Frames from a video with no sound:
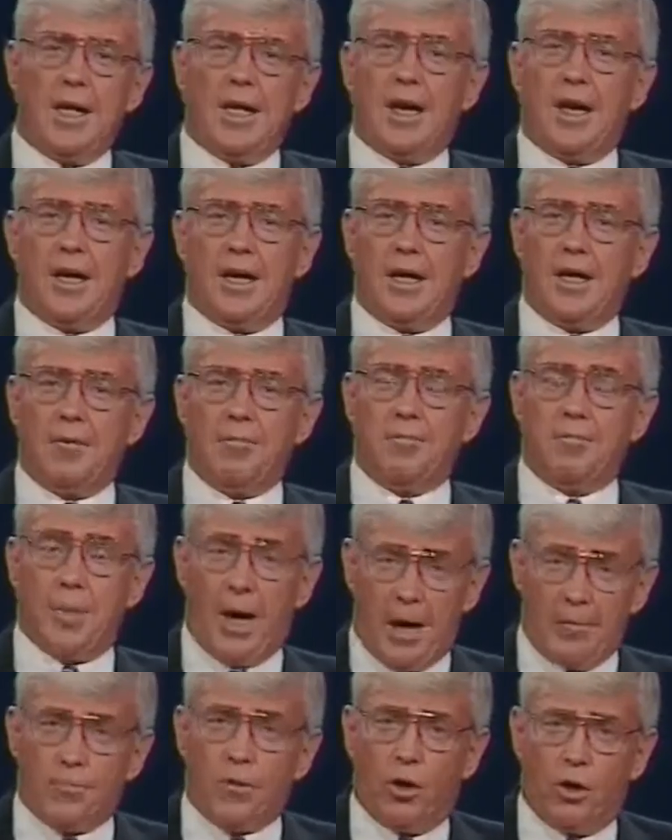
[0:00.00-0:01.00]

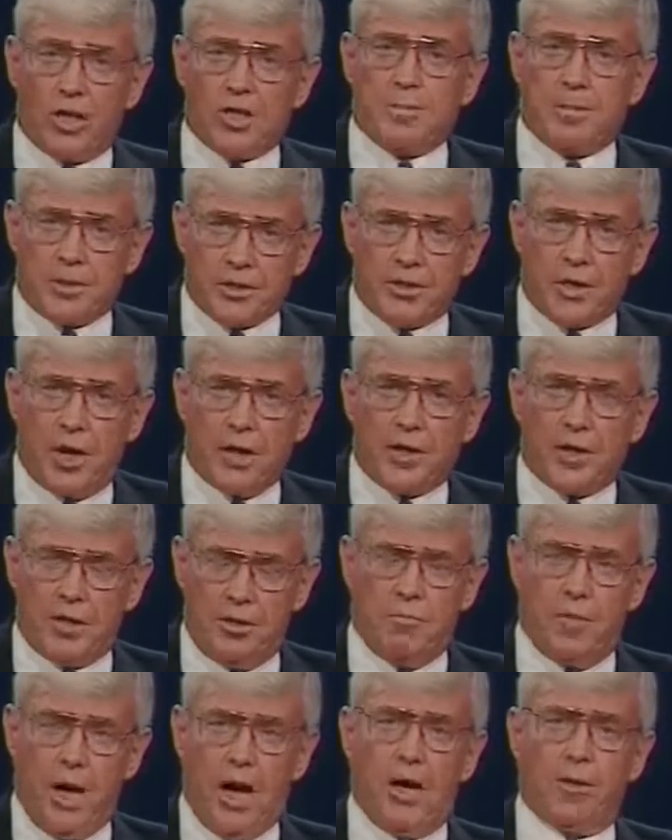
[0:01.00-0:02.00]
Bob Dole has been
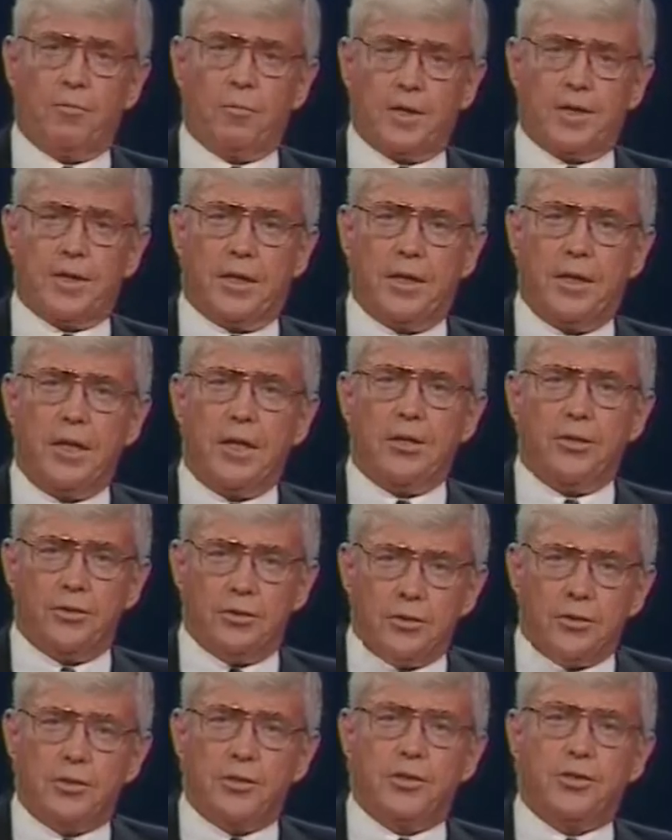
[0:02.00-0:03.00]
talking about, with a
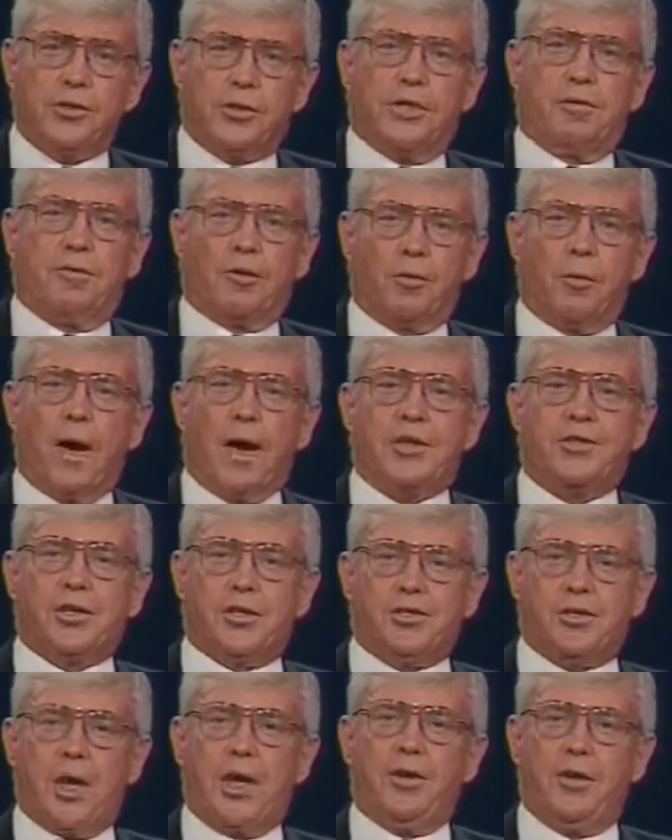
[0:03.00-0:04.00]
new civil rights
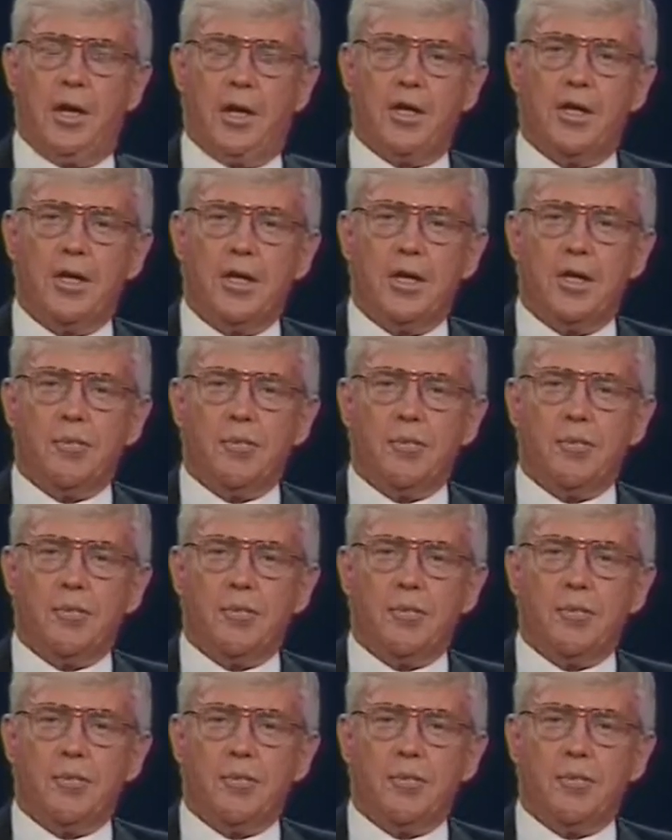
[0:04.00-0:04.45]
agenda